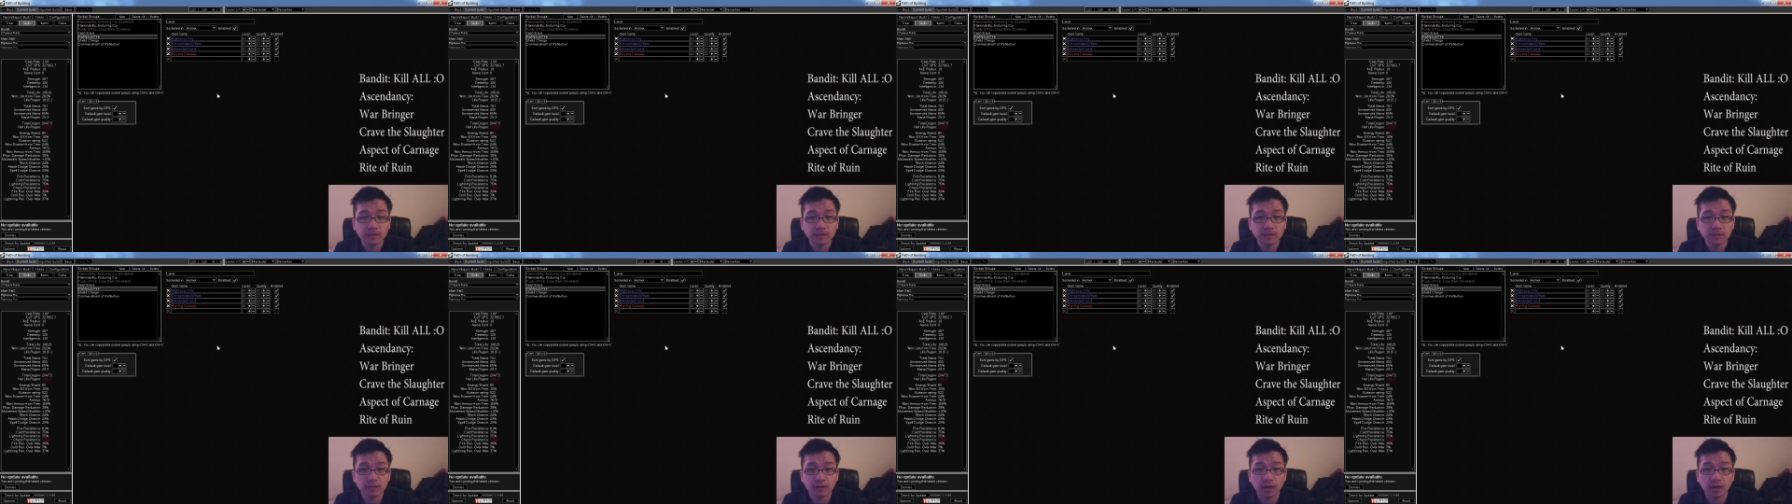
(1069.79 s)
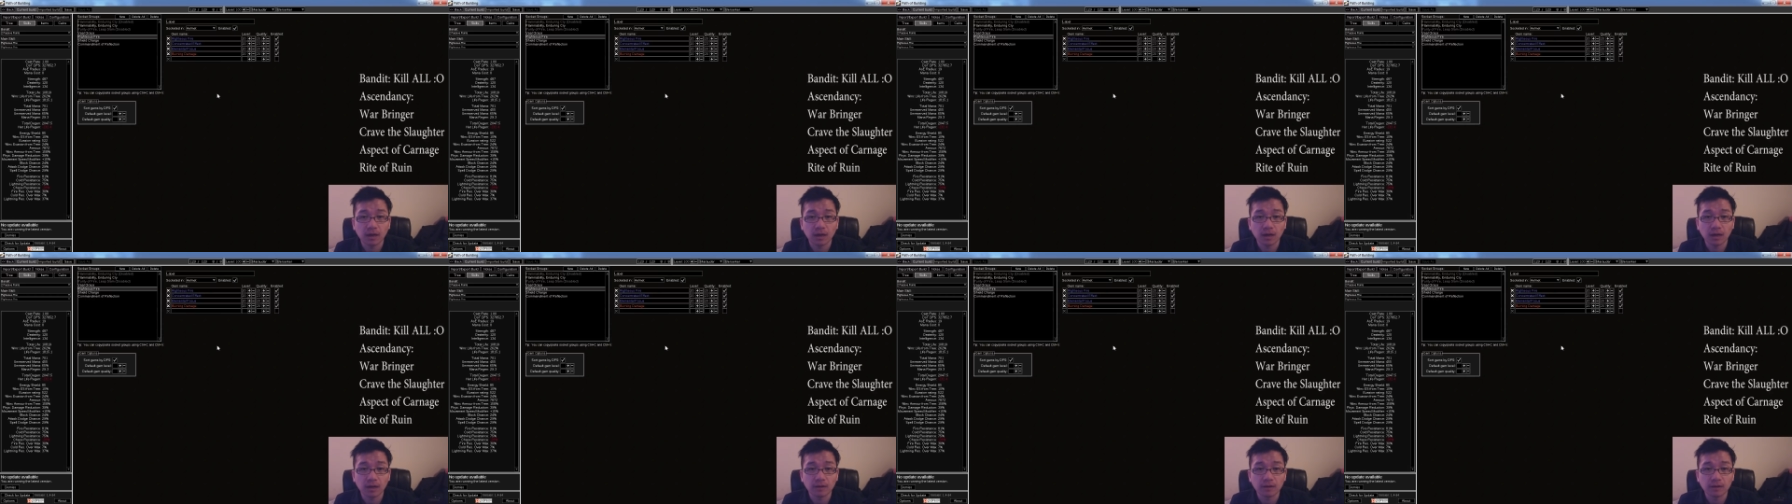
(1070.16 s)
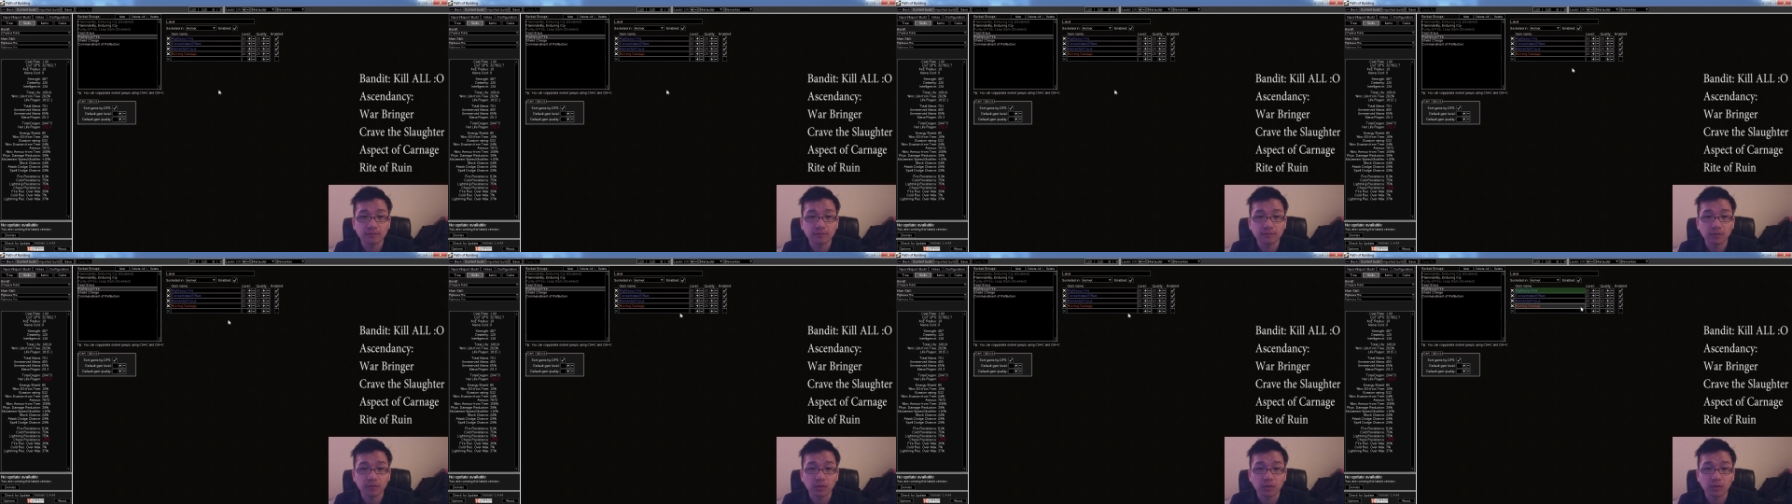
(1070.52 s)
uh,
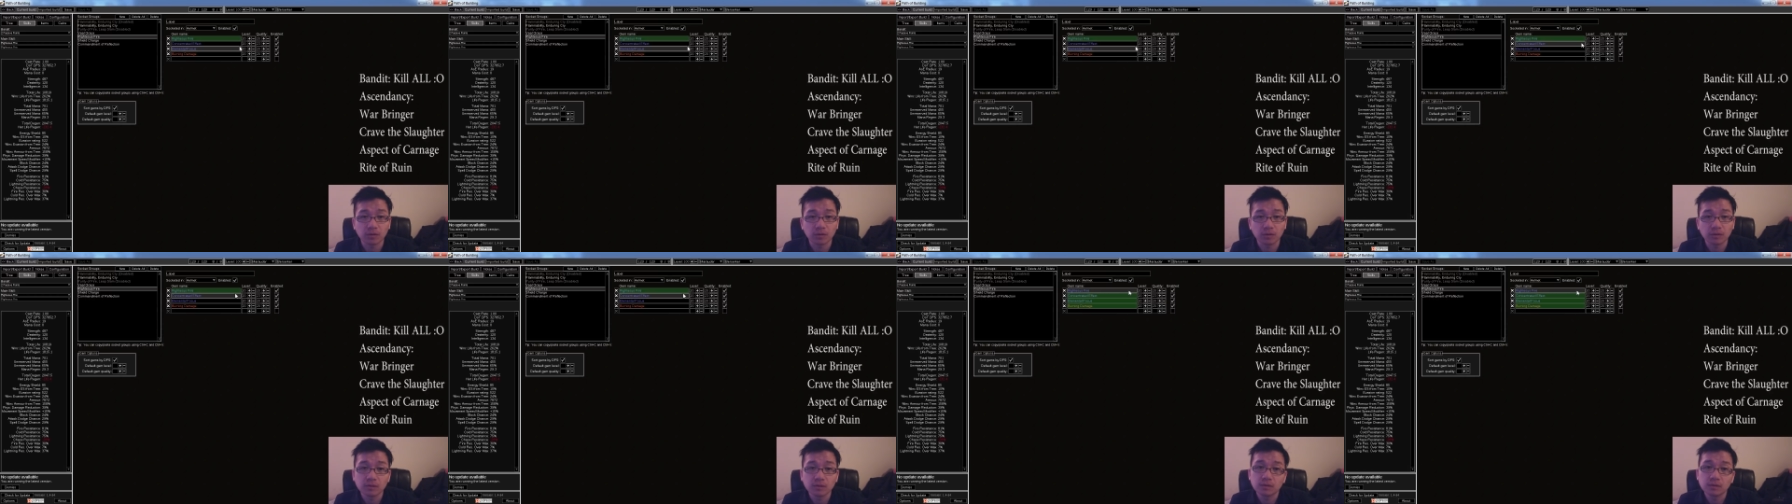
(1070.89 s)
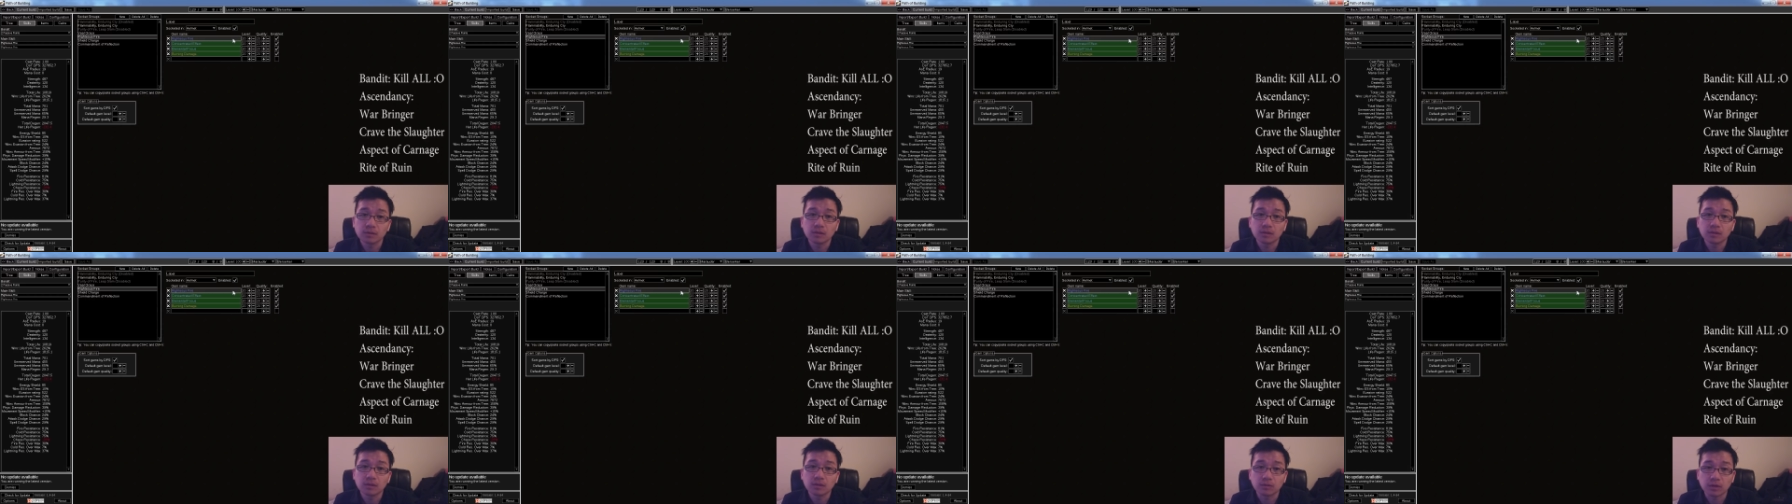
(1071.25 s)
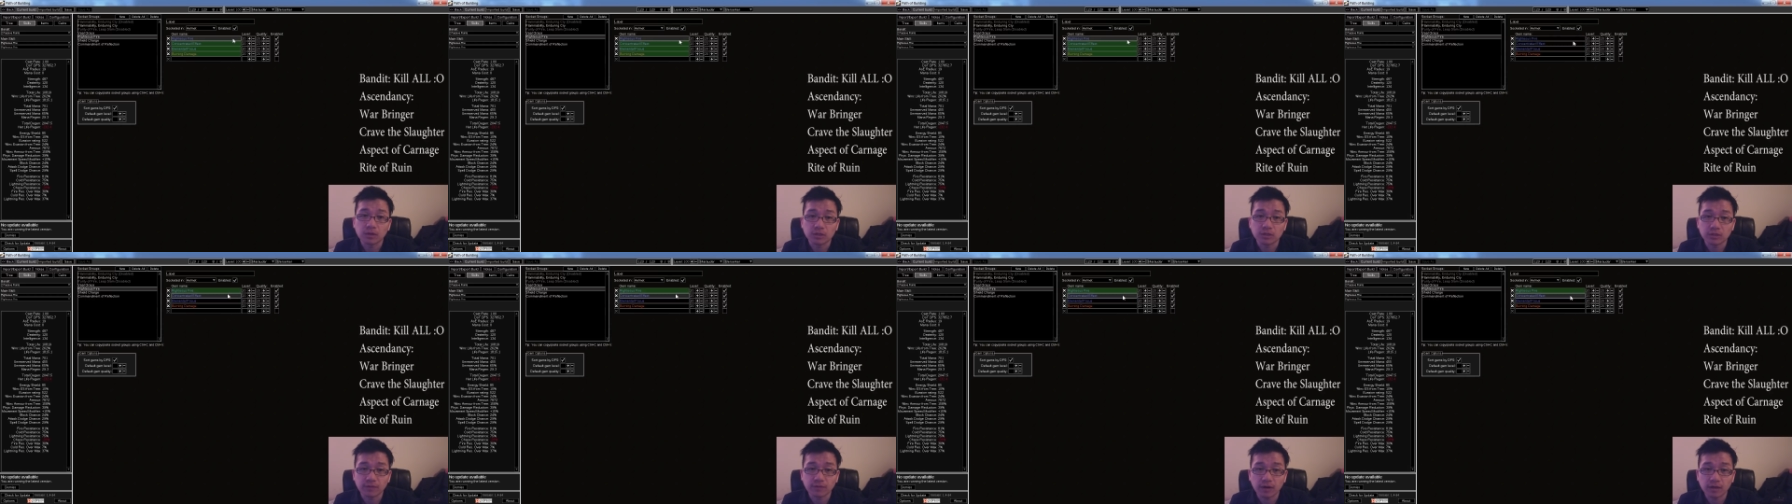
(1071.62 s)
for Righteous
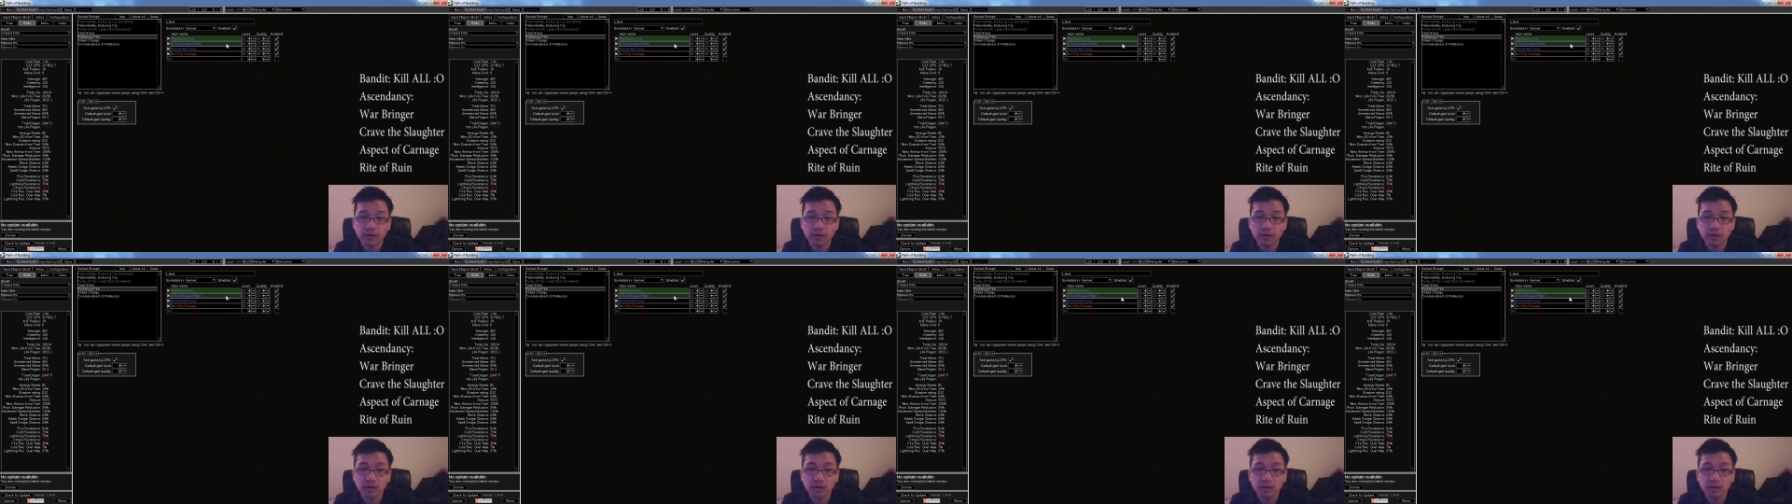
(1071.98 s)
Fire,